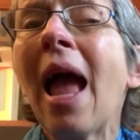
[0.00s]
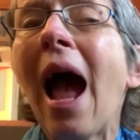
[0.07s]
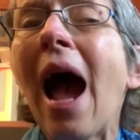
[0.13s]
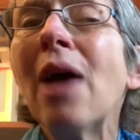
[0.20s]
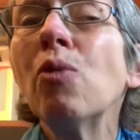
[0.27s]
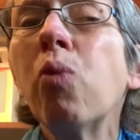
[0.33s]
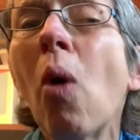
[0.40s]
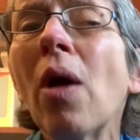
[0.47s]

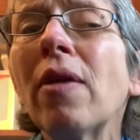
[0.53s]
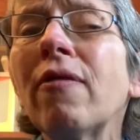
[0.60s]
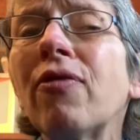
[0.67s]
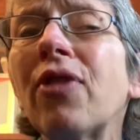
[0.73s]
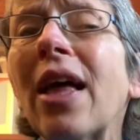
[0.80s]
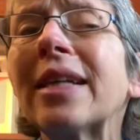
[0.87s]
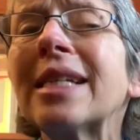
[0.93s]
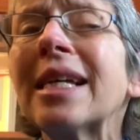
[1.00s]
and one
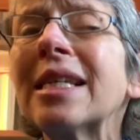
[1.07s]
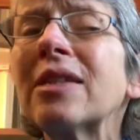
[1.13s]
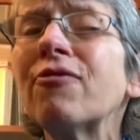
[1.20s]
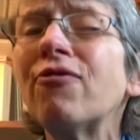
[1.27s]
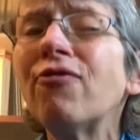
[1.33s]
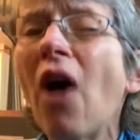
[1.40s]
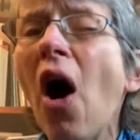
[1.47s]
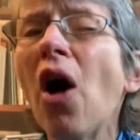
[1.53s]
that has
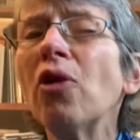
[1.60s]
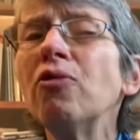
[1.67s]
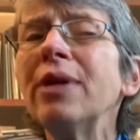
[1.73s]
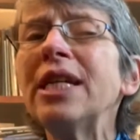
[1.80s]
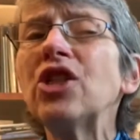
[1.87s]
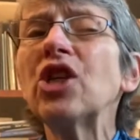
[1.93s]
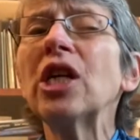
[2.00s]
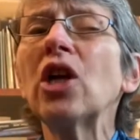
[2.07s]

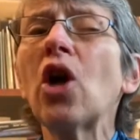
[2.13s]
far-reaching